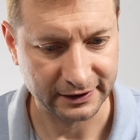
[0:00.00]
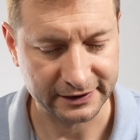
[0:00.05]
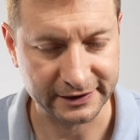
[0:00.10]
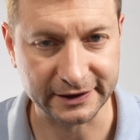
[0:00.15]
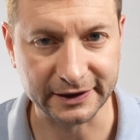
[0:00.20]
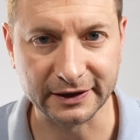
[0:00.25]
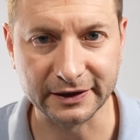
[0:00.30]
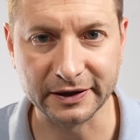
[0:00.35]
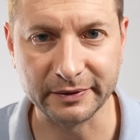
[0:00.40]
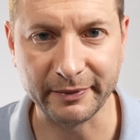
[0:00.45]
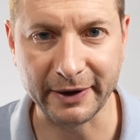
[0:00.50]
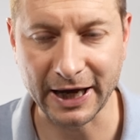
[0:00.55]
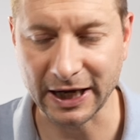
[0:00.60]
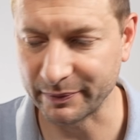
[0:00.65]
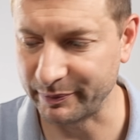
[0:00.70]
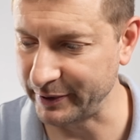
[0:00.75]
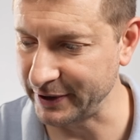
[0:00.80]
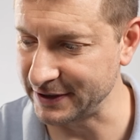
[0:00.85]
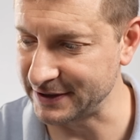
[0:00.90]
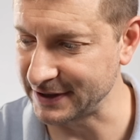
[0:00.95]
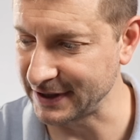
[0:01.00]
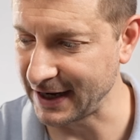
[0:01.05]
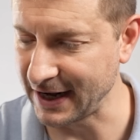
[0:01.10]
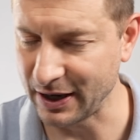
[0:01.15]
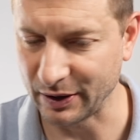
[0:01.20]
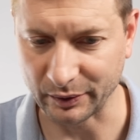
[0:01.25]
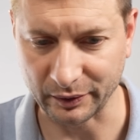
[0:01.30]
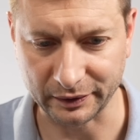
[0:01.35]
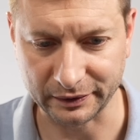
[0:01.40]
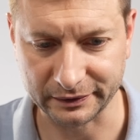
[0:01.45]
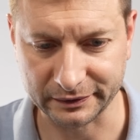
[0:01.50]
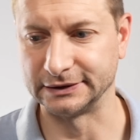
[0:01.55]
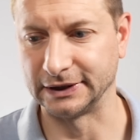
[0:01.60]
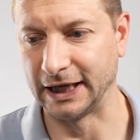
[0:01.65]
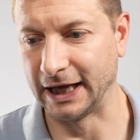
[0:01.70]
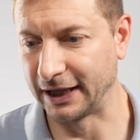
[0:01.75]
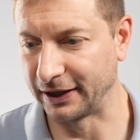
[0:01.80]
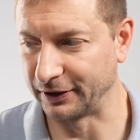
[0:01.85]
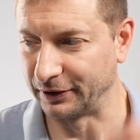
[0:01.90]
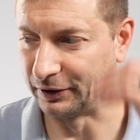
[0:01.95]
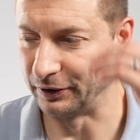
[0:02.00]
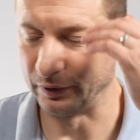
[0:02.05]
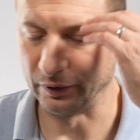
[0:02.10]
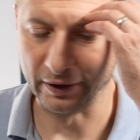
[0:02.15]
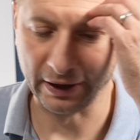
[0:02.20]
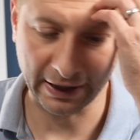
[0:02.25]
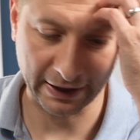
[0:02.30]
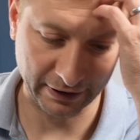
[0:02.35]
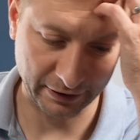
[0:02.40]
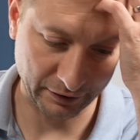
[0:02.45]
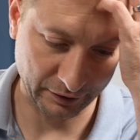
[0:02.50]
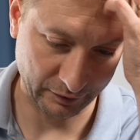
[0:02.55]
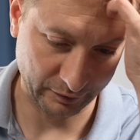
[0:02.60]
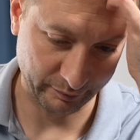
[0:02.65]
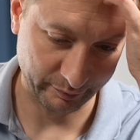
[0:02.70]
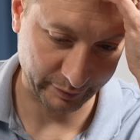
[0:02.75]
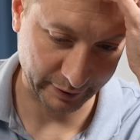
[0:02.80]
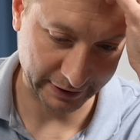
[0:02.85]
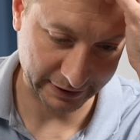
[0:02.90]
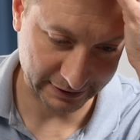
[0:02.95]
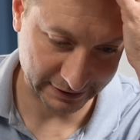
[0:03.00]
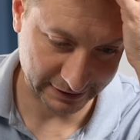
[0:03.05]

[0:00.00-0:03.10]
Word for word: Still the Mac beats it out. I don't know, I don't know, but